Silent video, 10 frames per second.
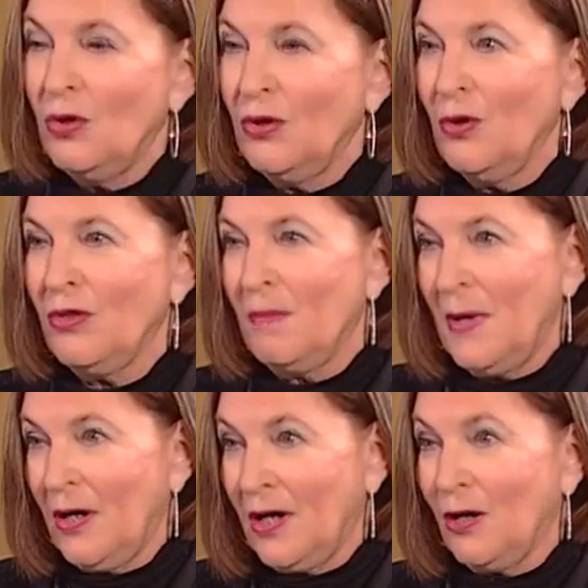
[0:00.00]
know, in North
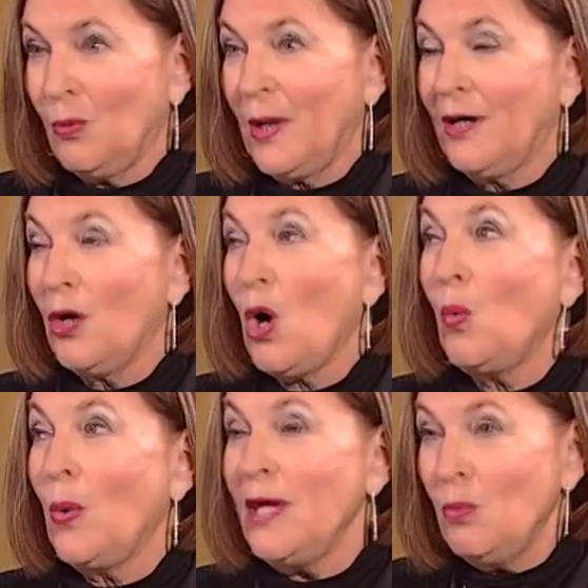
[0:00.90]
America, where
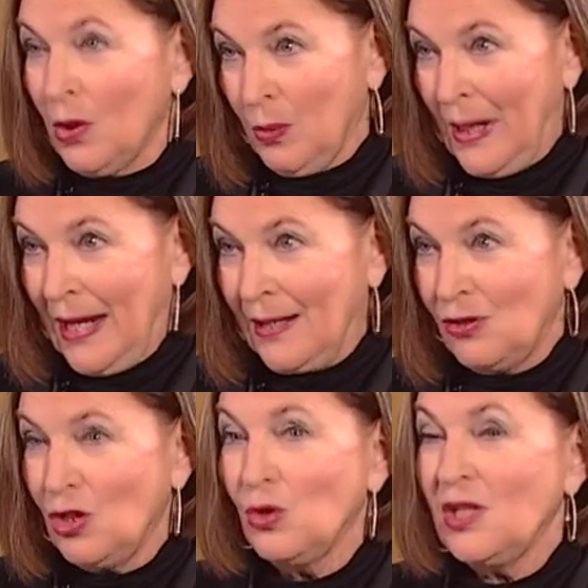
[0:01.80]
we were
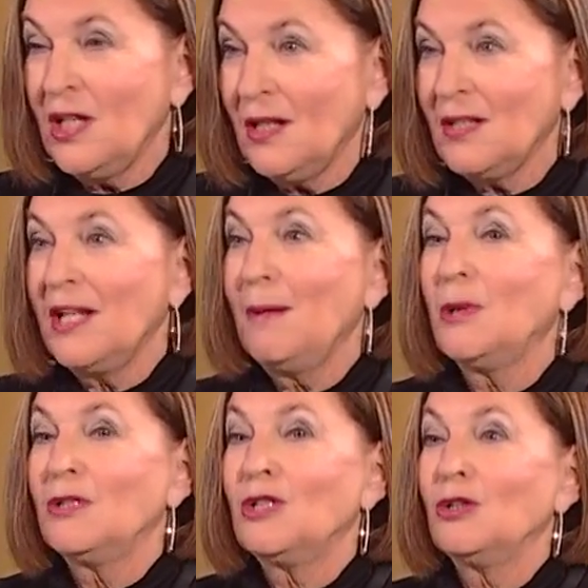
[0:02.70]
raised, you sit at the
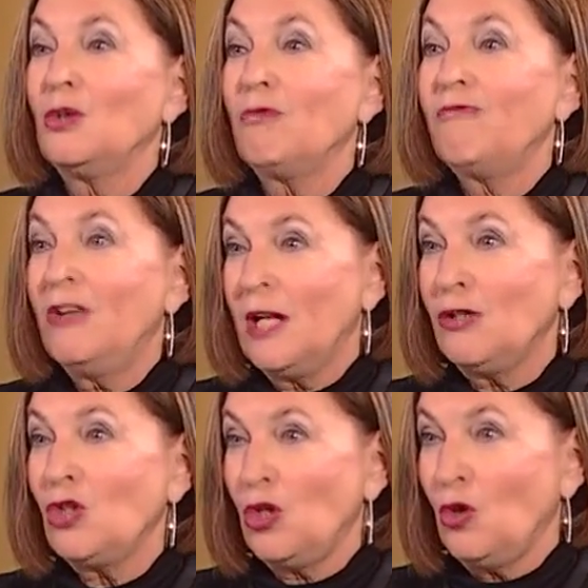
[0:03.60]
table until you
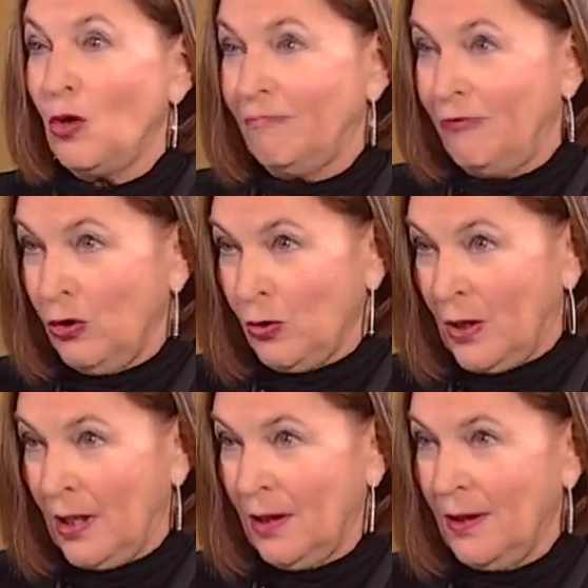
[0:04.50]
finish your
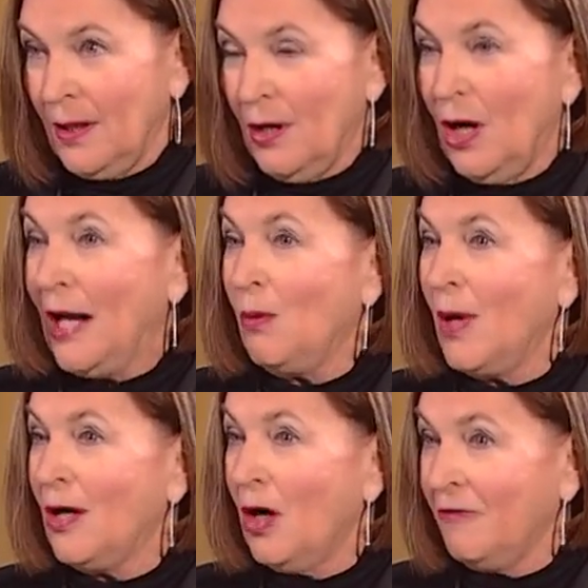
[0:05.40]
food. Mm.
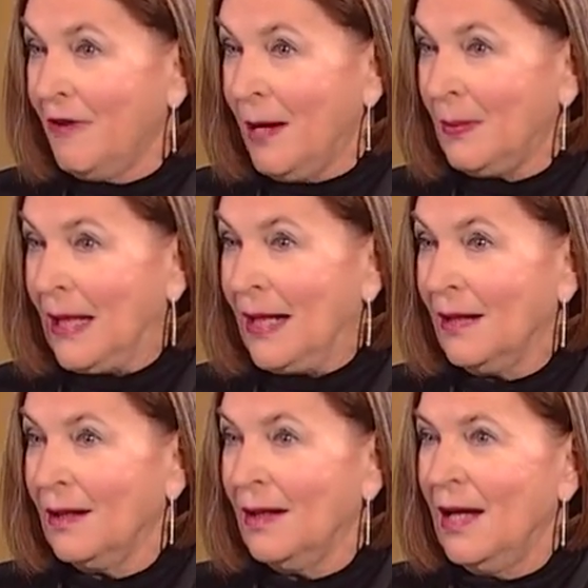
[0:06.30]
Anyway, in our family.
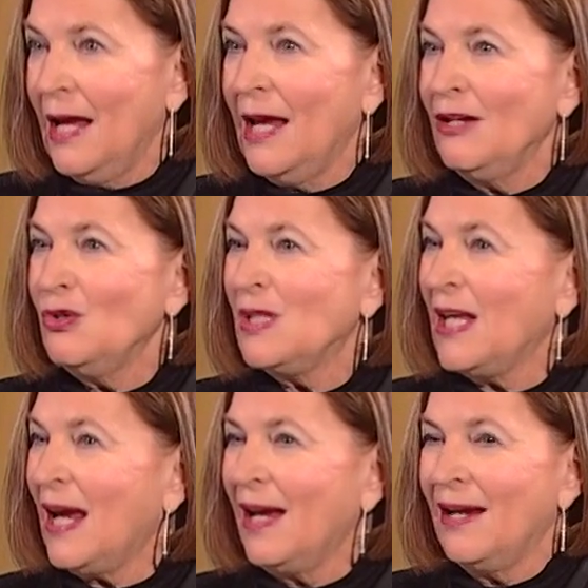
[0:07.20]
And you'd
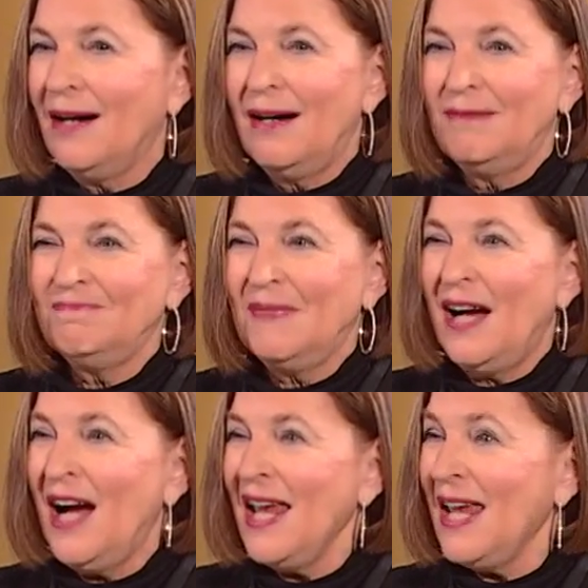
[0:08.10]
say,
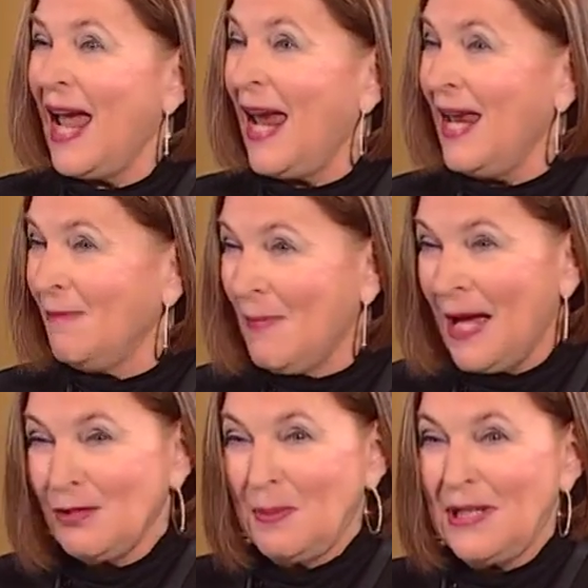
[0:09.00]
I hate
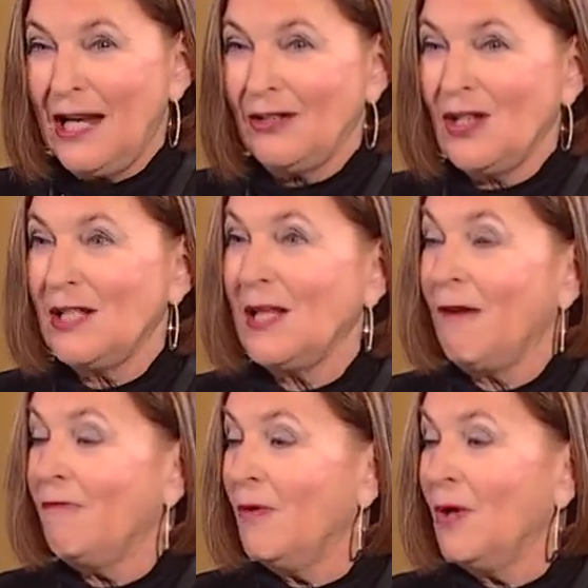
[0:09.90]
mashed potatoes. And they
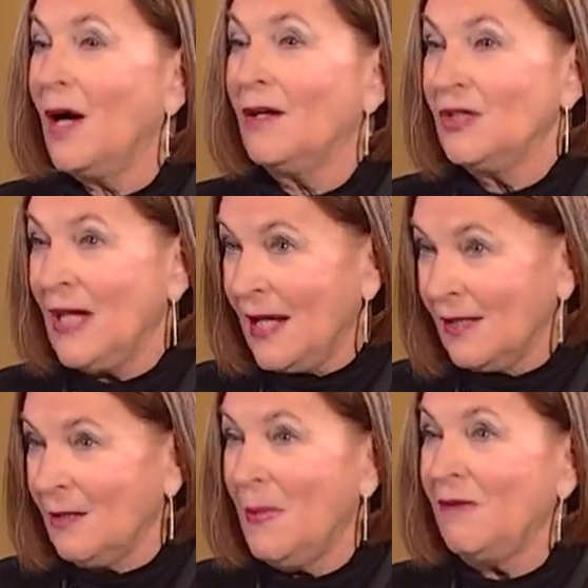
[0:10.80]
say,
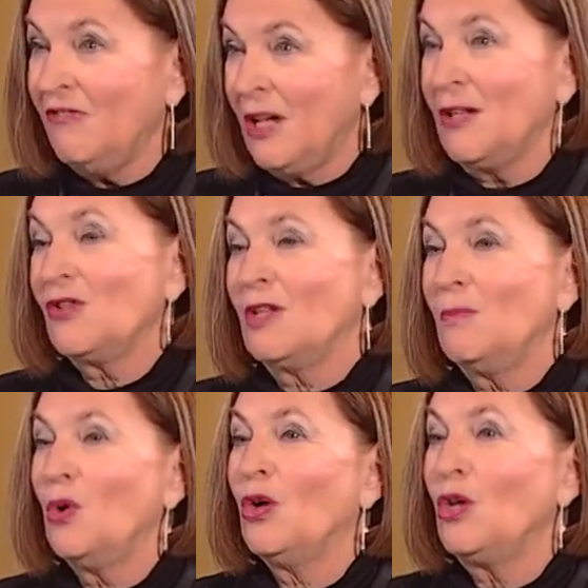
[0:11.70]
taste them and finish
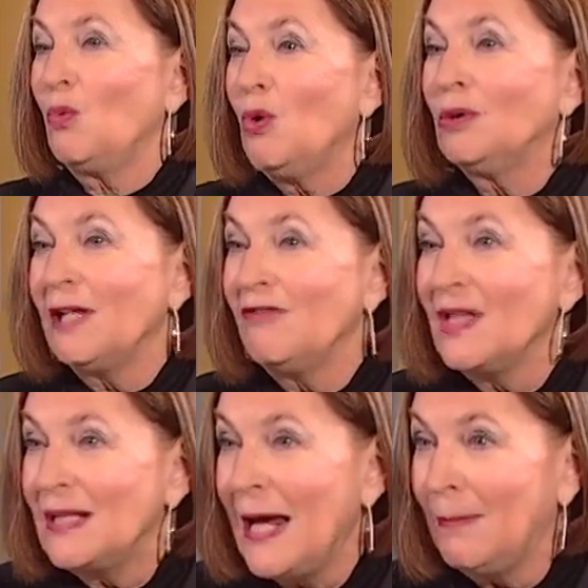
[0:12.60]
them, or you won't leave
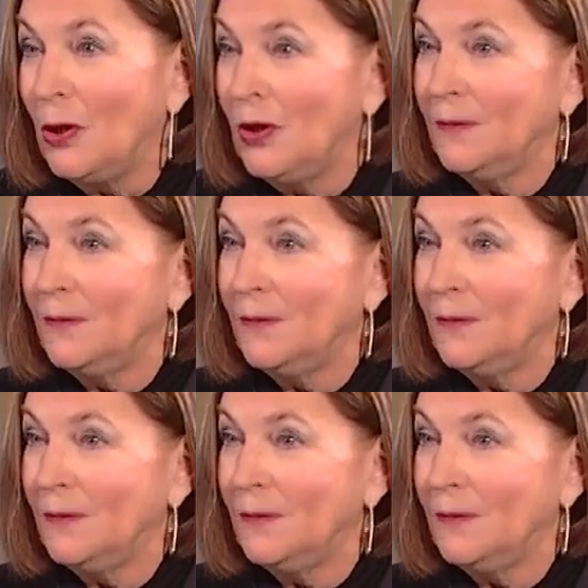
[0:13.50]
the table.